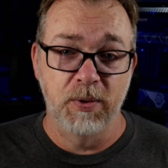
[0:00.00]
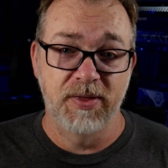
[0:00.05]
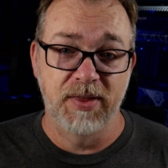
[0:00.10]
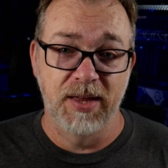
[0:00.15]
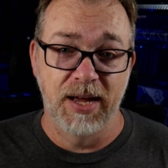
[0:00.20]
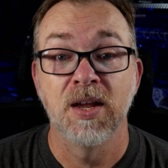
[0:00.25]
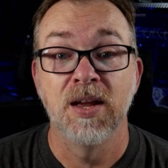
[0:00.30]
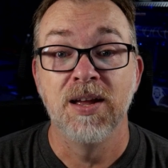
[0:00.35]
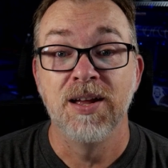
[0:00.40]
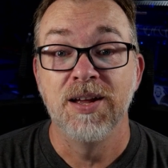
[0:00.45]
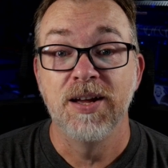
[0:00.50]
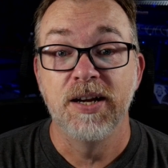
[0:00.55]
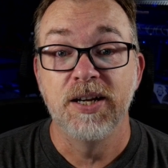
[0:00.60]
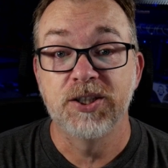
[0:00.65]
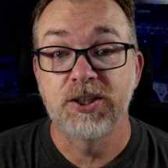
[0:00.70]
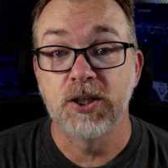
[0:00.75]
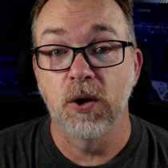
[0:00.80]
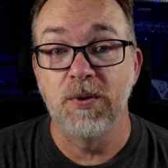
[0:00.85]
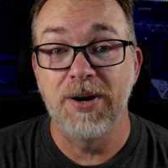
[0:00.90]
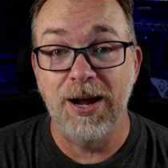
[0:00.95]
that.
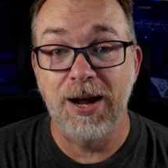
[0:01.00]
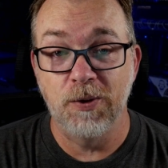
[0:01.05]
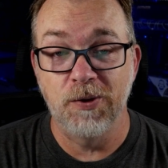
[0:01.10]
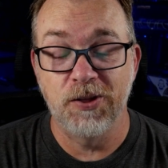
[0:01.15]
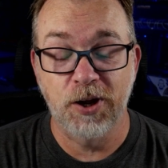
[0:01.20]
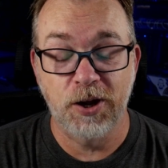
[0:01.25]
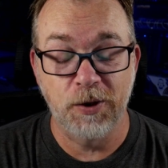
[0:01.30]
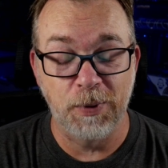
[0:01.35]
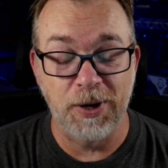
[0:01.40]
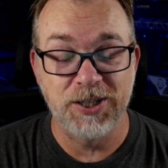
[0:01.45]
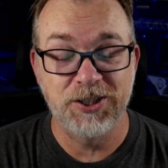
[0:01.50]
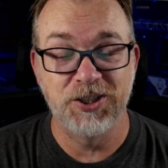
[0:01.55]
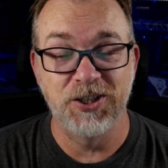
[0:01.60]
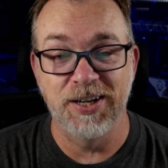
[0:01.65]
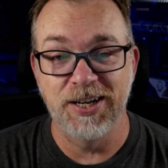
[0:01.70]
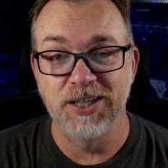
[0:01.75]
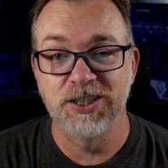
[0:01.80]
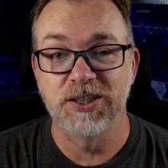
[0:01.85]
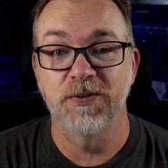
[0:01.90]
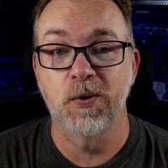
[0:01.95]
So now the
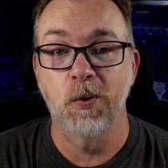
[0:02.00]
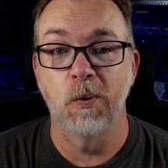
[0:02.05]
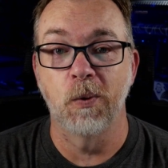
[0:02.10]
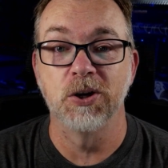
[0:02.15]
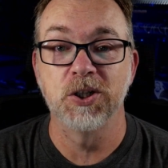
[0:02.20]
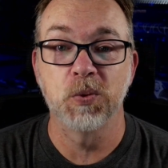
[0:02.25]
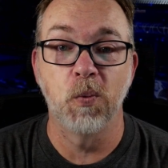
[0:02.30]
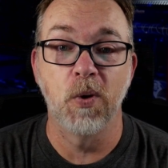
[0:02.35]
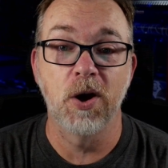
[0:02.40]
question is, of course,